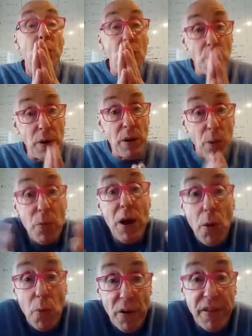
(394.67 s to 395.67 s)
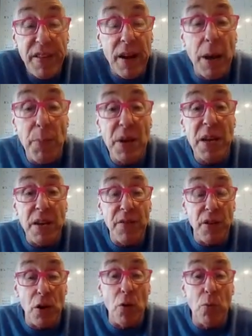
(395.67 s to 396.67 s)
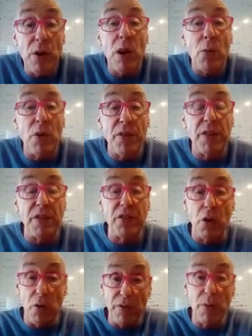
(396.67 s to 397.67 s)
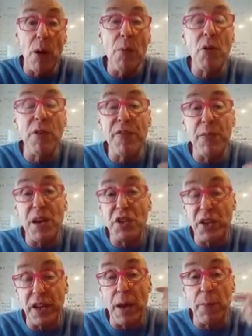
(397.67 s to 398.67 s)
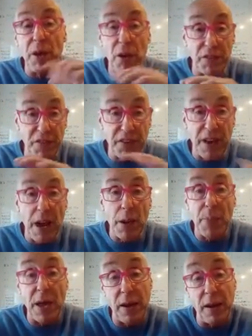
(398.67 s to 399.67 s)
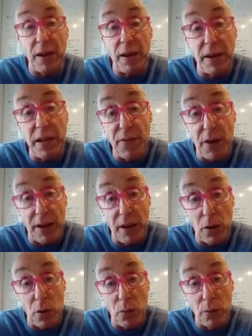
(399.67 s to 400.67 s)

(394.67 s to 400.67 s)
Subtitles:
But we are worth it, I believe, you know? We are worth it. So if you want more information, get me on Skype at Levi Hello.